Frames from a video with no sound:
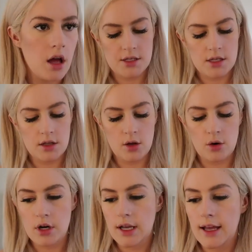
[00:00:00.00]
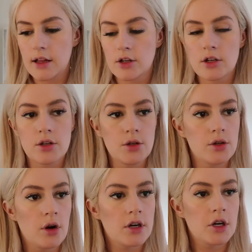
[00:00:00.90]
This is the Laura Geller New
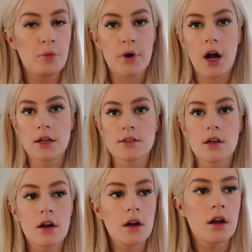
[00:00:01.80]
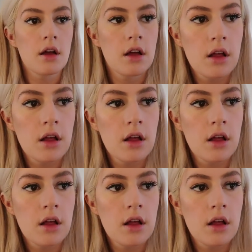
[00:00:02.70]
York bronzer.